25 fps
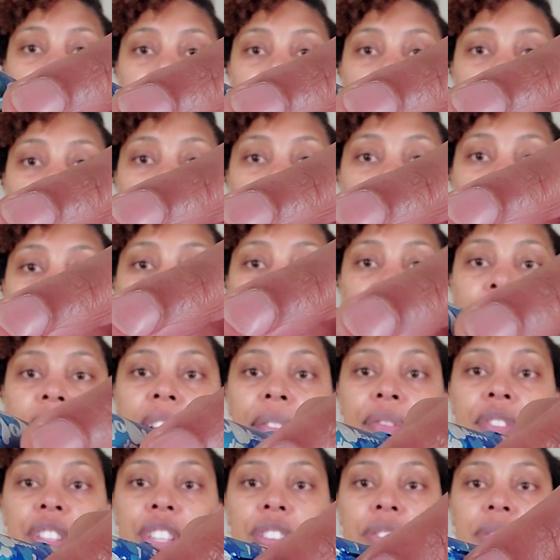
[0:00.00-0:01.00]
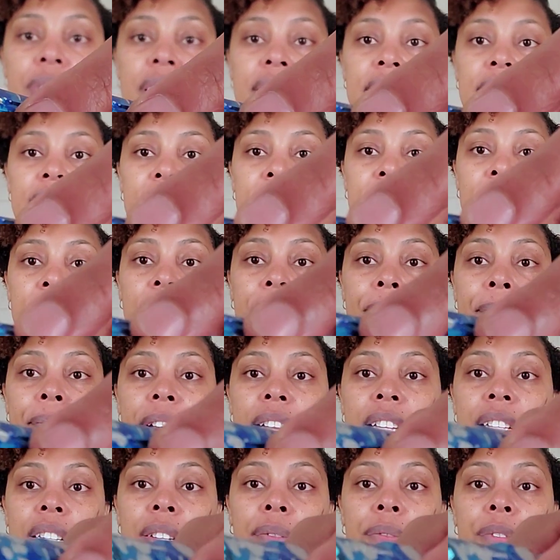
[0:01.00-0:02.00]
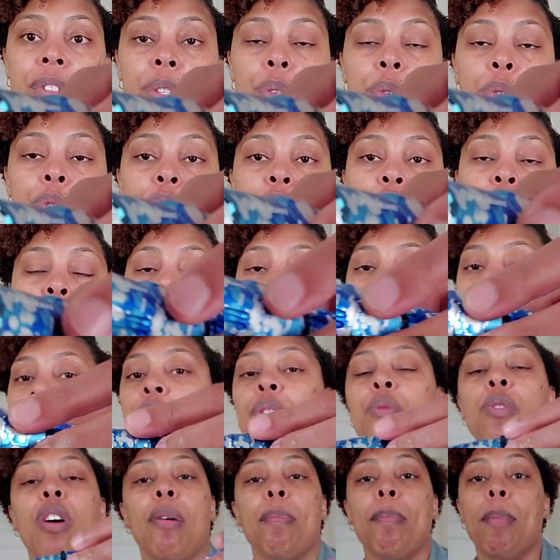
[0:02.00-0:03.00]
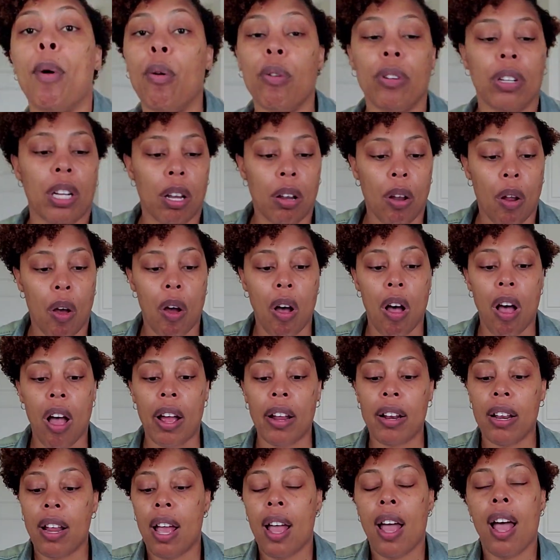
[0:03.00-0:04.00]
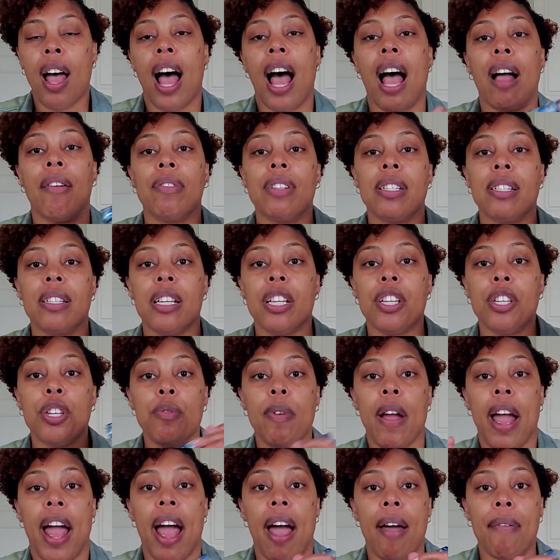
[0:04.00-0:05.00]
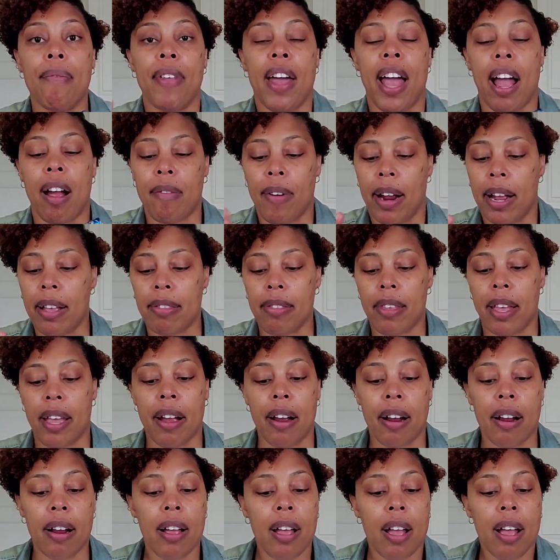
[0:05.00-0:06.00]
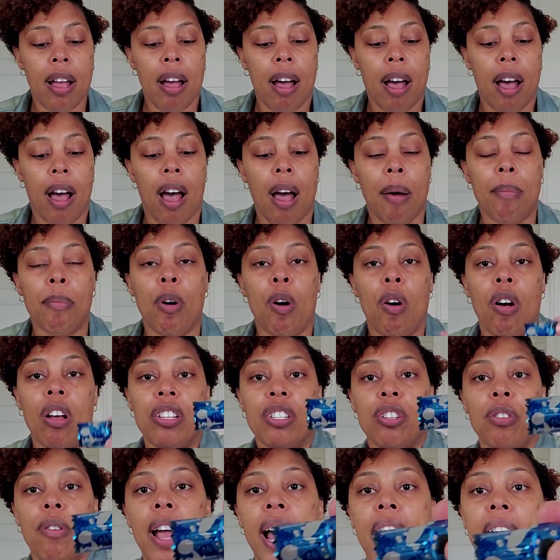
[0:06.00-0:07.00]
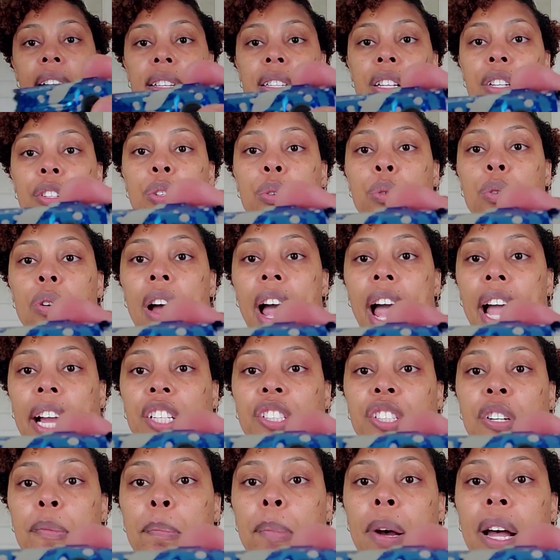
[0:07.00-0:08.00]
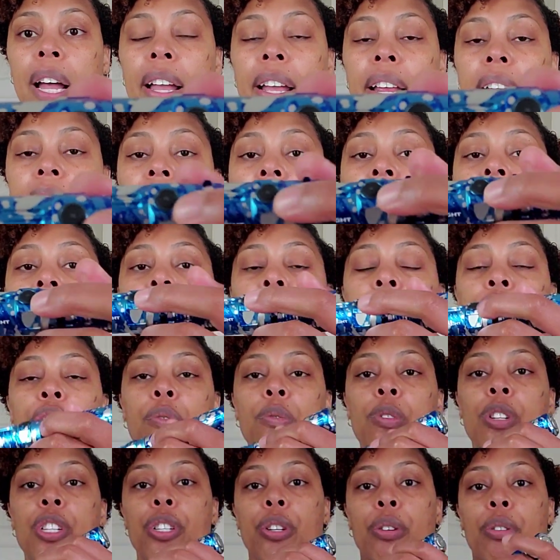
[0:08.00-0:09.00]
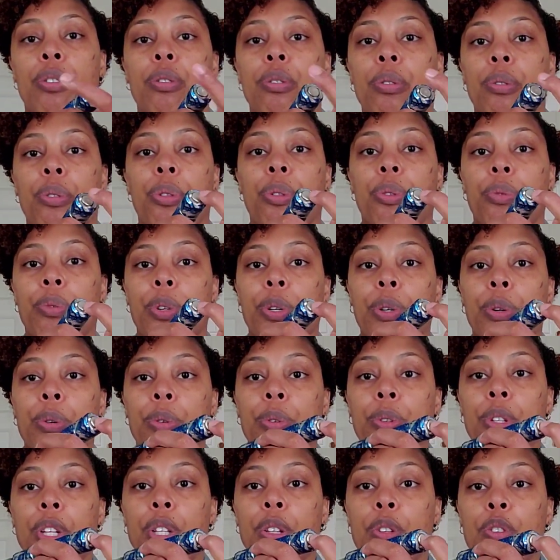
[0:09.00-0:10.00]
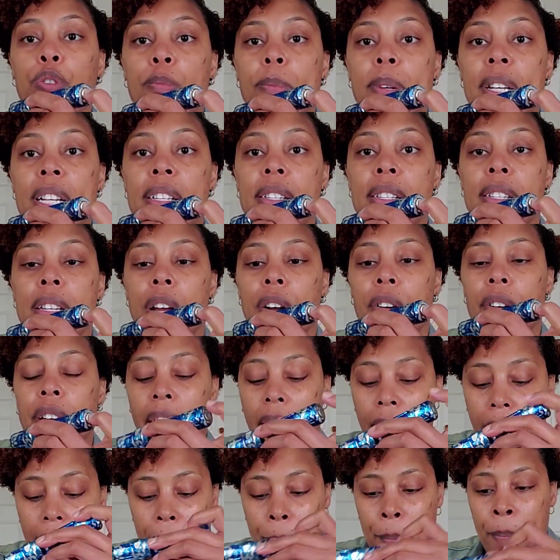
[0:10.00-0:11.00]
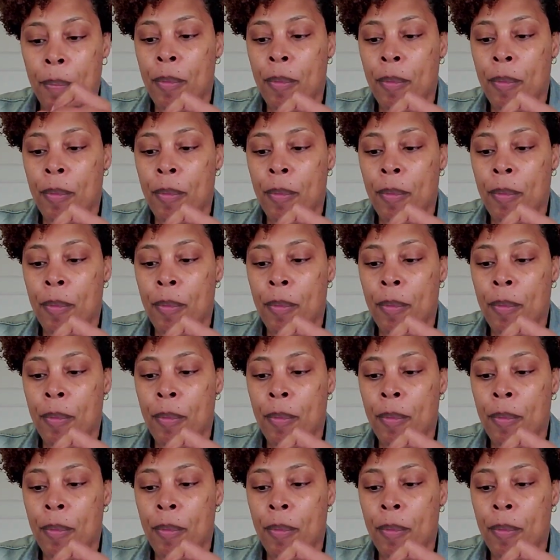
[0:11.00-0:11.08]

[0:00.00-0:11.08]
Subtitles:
If you ever have to use this as a defensive tool while you are mowing the lawn, obviously you have that right there. Also has a dual action button to circle through the lumens, okay?